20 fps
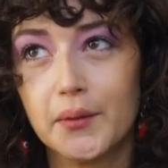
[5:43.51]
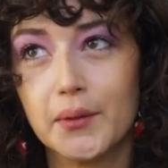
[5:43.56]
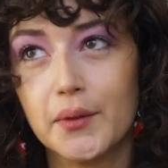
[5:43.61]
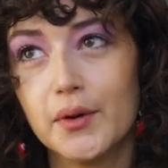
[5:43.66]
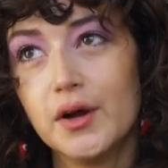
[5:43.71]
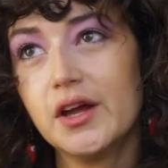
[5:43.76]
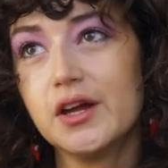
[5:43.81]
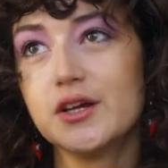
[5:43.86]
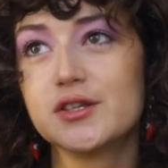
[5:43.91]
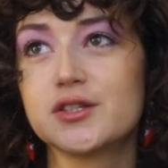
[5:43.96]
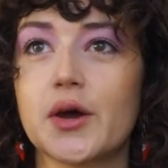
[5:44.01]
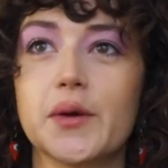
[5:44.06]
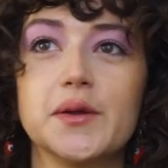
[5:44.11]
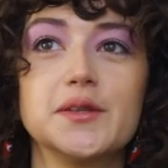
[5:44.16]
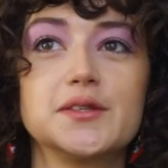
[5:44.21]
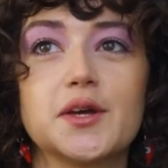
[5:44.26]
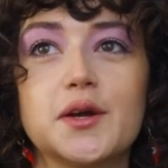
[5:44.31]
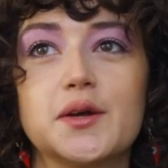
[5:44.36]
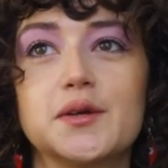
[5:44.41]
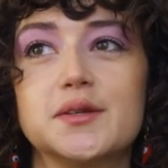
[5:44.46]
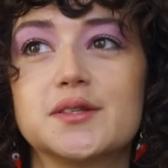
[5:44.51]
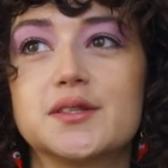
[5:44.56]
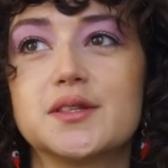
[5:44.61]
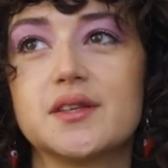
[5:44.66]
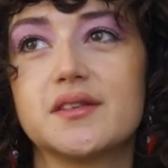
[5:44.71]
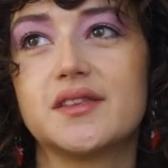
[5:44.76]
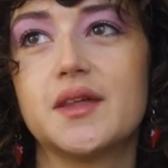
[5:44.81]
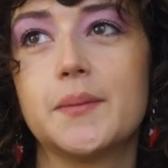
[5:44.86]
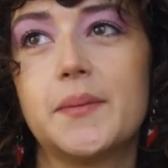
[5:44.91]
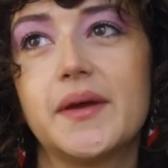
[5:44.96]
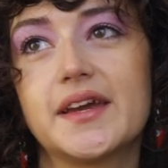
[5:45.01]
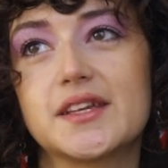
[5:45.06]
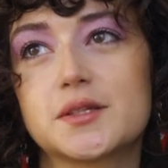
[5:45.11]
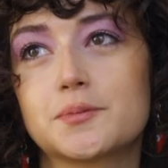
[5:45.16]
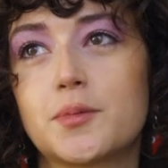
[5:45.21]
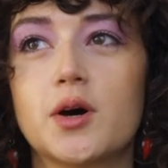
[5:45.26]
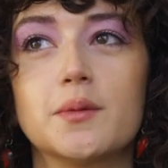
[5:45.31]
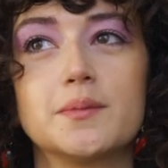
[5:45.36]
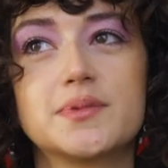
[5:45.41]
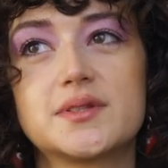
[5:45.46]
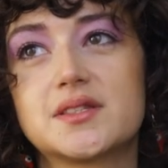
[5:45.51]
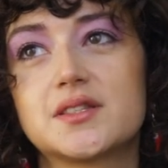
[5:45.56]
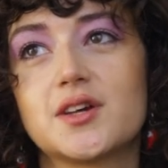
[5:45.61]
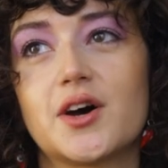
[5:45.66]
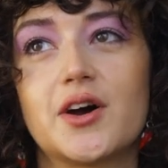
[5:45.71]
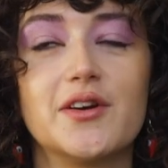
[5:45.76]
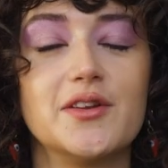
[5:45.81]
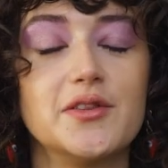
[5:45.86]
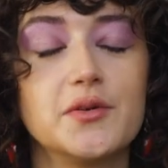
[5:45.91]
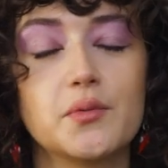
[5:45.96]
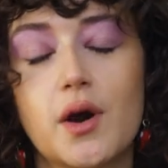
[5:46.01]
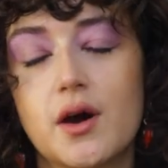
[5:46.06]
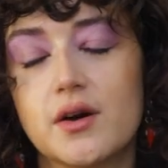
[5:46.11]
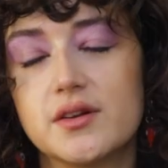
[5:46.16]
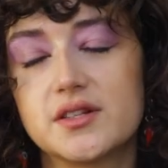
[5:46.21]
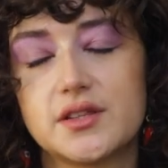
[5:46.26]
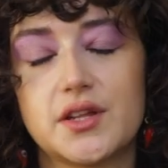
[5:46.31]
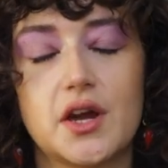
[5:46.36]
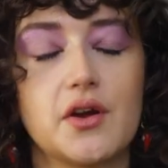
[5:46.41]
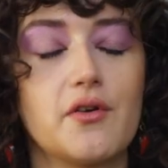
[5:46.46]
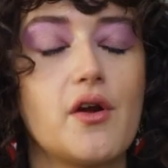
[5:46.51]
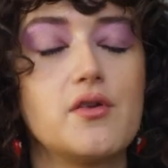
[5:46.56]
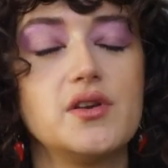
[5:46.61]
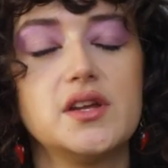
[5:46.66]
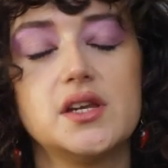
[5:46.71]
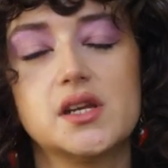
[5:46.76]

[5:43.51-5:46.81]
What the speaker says: or so-and-so is the biggest pop star in the world and they're only